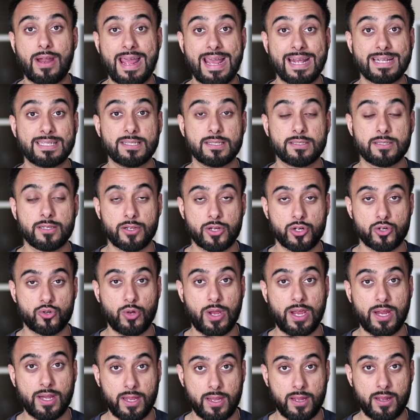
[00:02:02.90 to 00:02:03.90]
exits in your
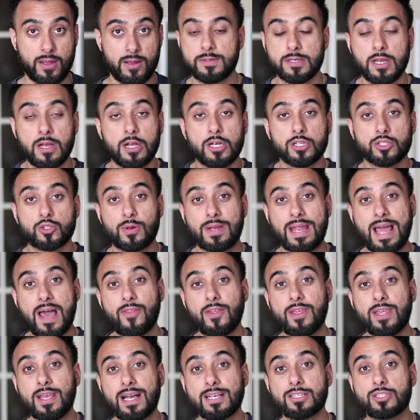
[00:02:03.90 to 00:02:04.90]
trading. So now
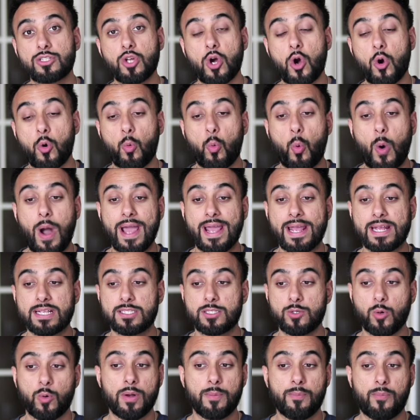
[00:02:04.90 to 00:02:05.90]
that you guys know why it's
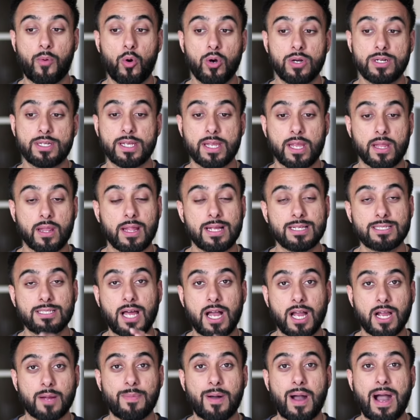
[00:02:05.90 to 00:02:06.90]
so important, let's
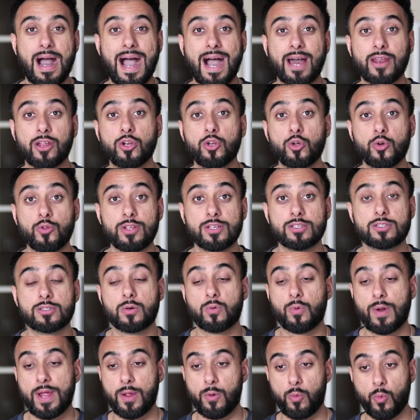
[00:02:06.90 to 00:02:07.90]
talk about how to do this the
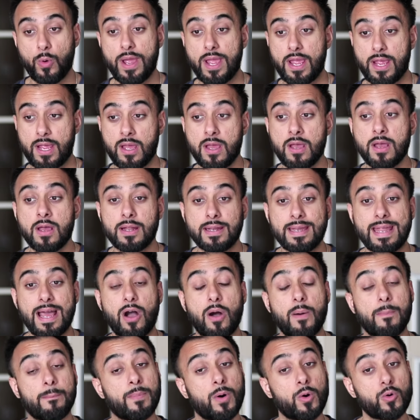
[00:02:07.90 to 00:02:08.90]
right way.
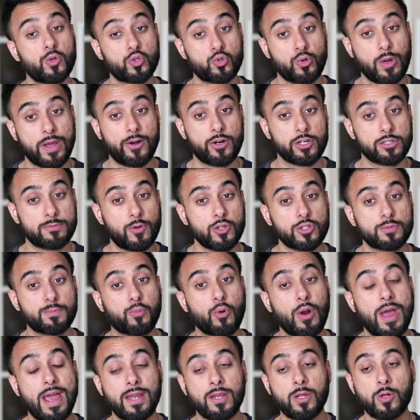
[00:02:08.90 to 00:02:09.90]
Now, most traders, most
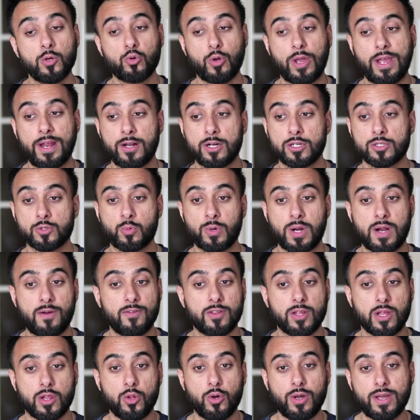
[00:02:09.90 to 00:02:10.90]
brand new traders, whenever
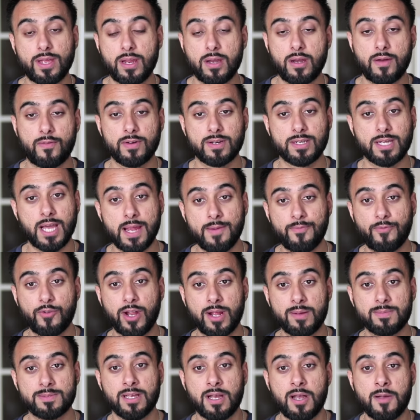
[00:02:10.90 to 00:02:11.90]
they're looking at different time
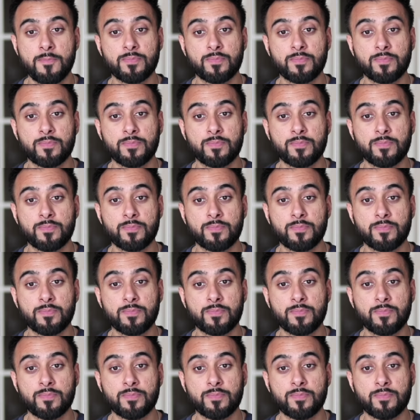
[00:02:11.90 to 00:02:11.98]
frames,